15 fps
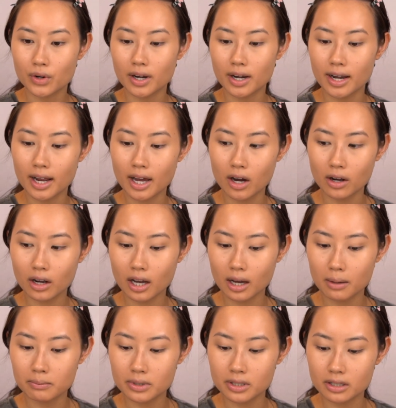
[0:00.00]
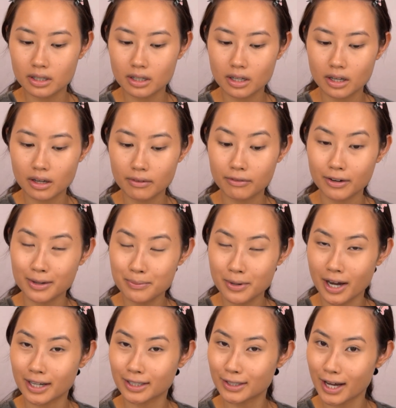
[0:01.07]
now comes the fun
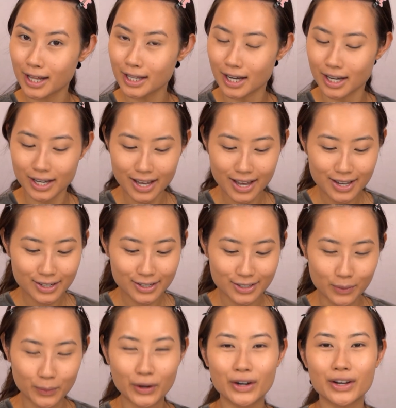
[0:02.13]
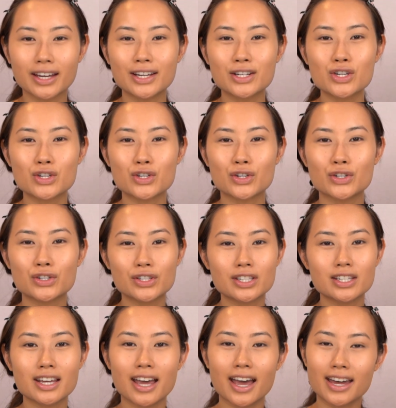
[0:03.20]
part, color. So we're gonna introduce
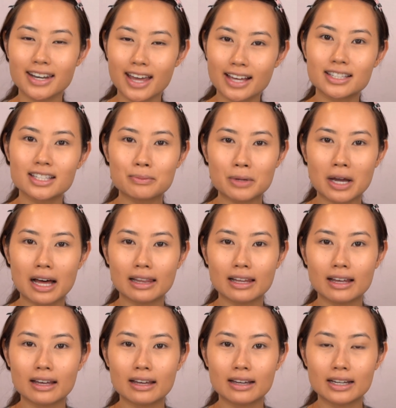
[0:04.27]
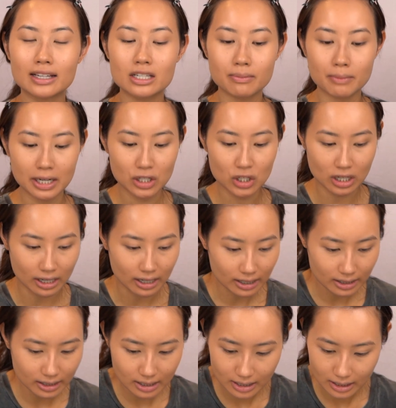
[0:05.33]
and add some color into my
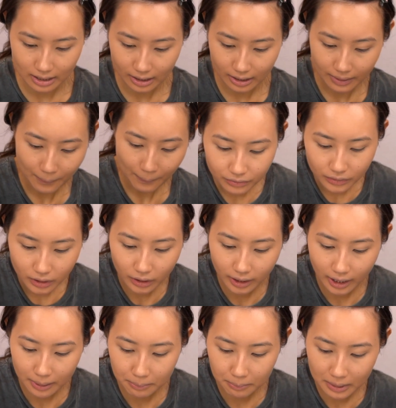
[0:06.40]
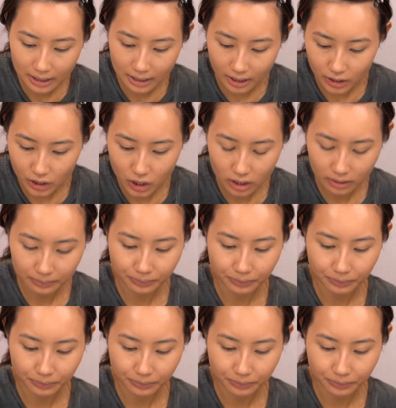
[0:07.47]
cheeks. Okay, blush.